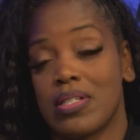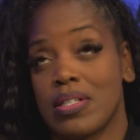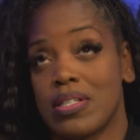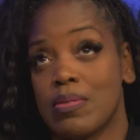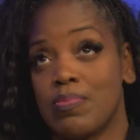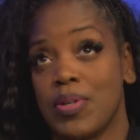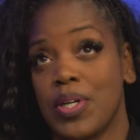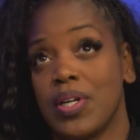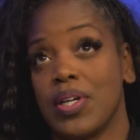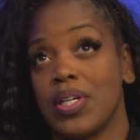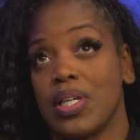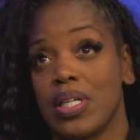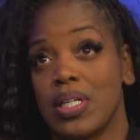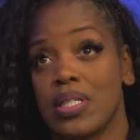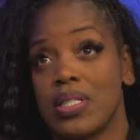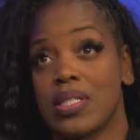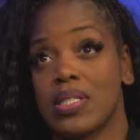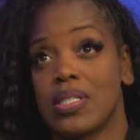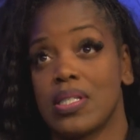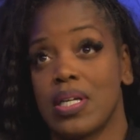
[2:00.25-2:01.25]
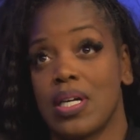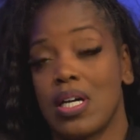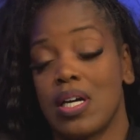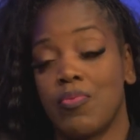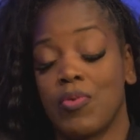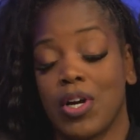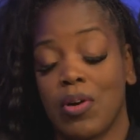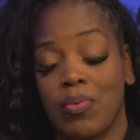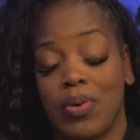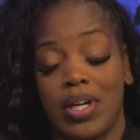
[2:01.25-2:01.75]
experience um,
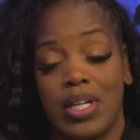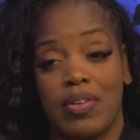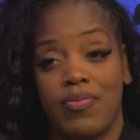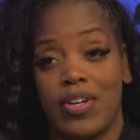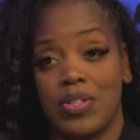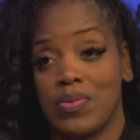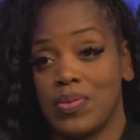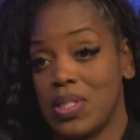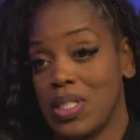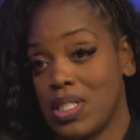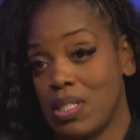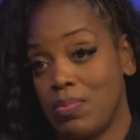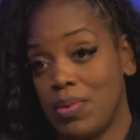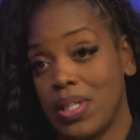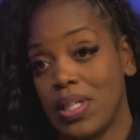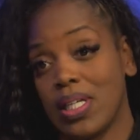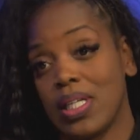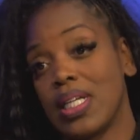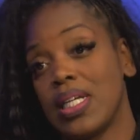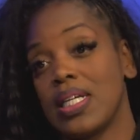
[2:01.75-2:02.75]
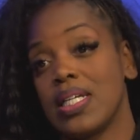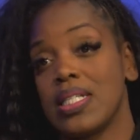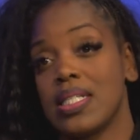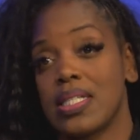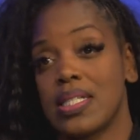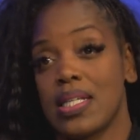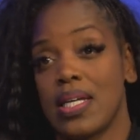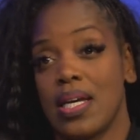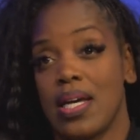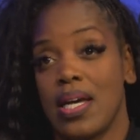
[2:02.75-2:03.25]
working with individuals with
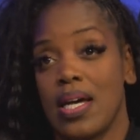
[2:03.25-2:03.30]
disabilities.